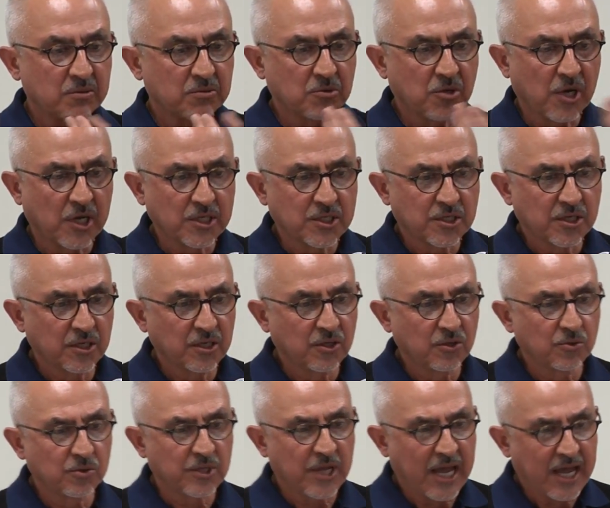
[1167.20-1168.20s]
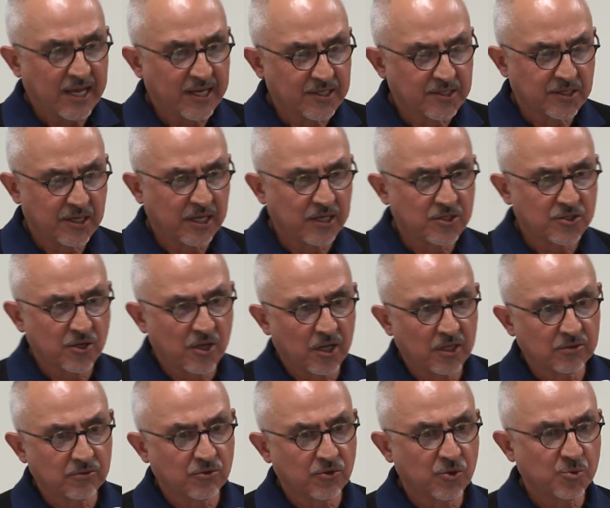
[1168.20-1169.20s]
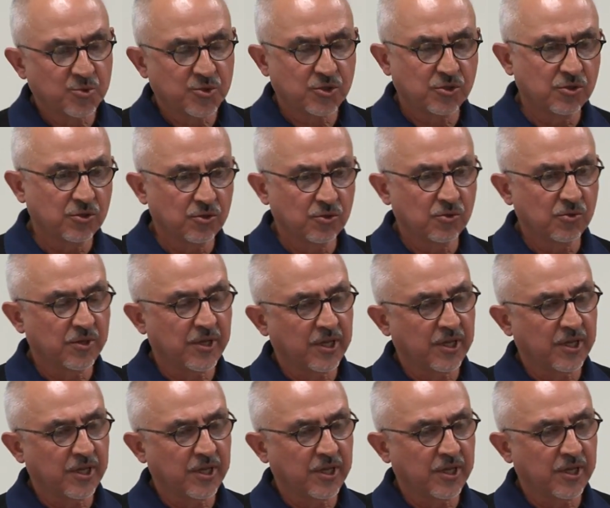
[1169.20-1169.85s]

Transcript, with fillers: continued as exile groups do.